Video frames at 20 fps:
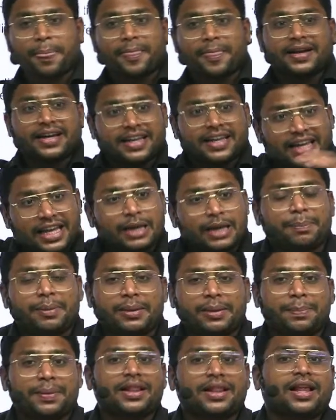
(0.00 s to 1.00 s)
Greek
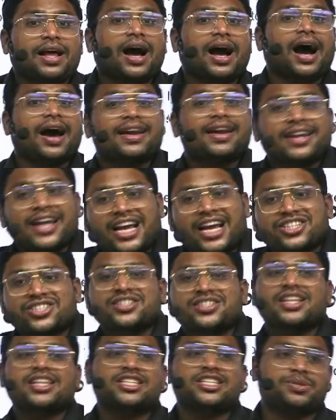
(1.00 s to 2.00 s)
people are
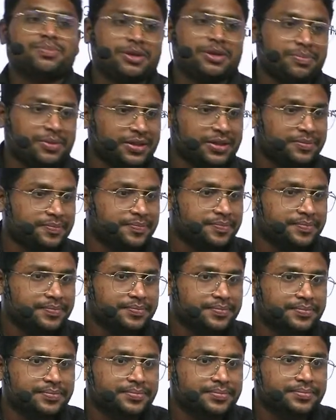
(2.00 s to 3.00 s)
rationalist people.
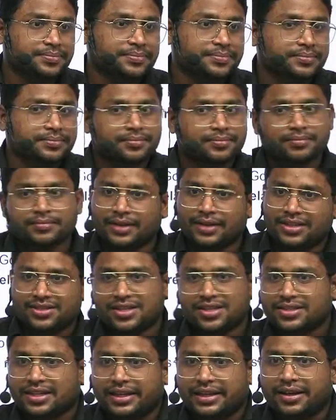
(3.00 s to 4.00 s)
Is this
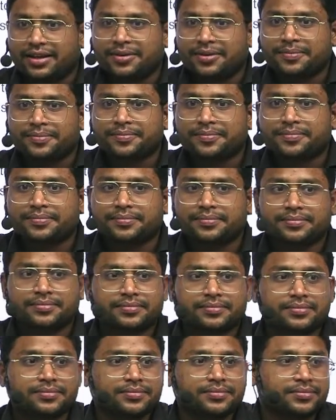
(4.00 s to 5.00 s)
clear?
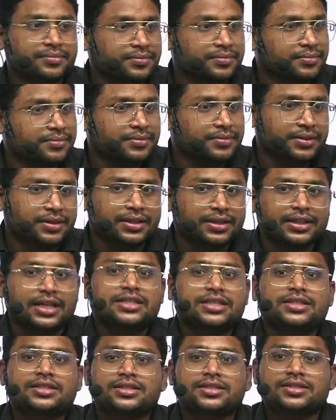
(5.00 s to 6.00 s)

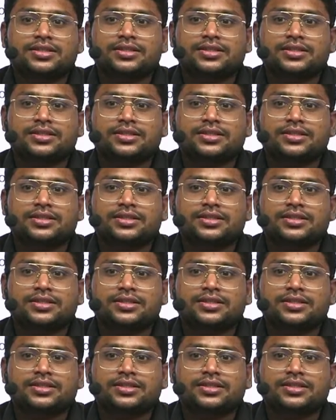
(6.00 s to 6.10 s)
Yes?